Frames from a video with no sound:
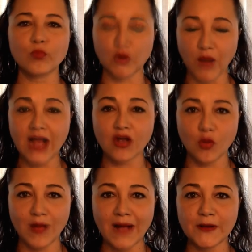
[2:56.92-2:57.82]
Barack
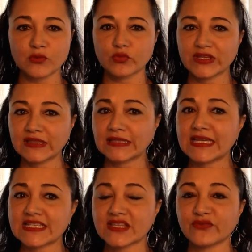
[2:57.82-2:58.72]
Obama
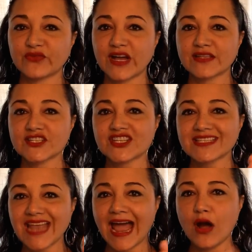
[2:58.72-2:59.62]
released the funds
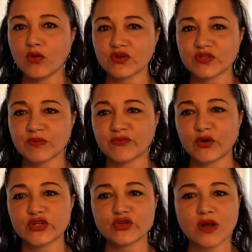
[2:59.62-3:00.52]
just hours
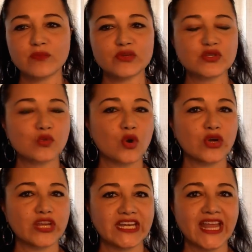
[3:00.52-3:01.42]
before Trump was
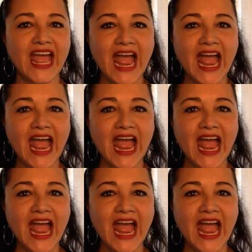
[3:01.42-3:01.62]
sworn in